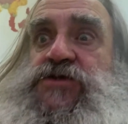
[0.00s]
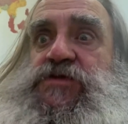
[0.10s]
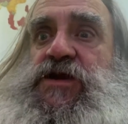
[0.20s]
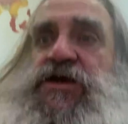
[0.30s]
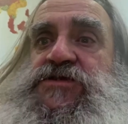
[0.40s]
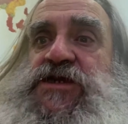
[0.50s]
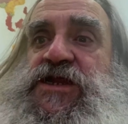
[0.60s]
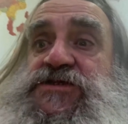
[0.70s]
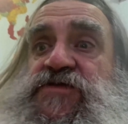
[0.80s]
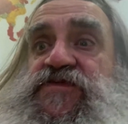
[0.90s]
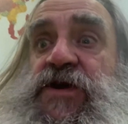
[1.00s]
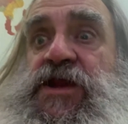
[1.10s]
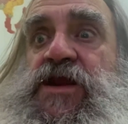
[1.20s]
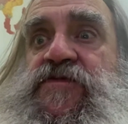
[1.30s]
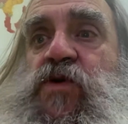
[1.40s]
you later think, that's no party,
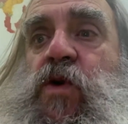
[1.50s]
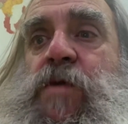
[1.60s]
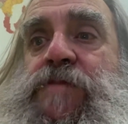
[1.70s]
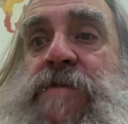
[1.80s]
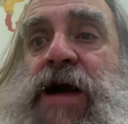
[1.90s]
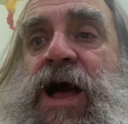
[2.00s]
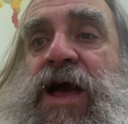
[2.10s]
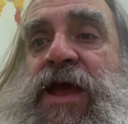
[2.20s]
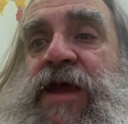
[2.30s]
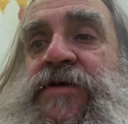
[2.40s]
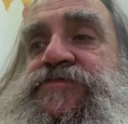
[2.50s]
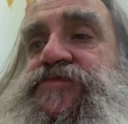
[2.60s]
love you all. Bye bye.